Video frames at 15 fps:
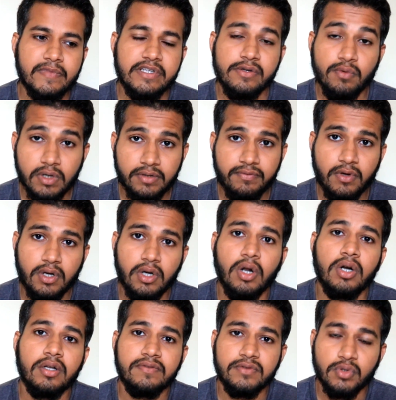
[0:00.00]
she worked for a
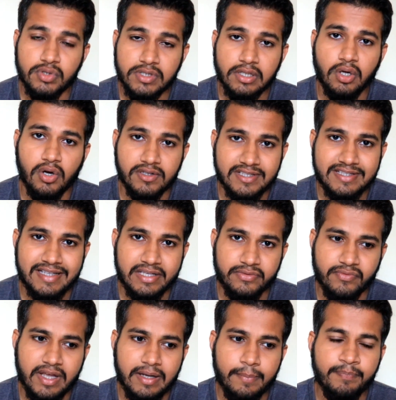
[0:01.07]
lot of social causes
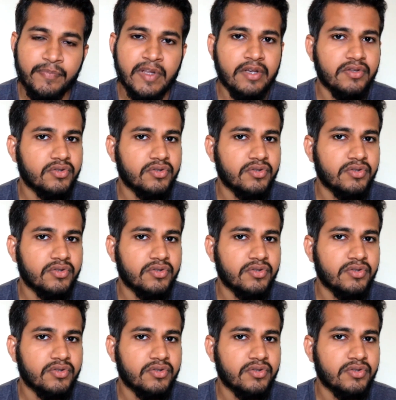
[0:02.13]
as well.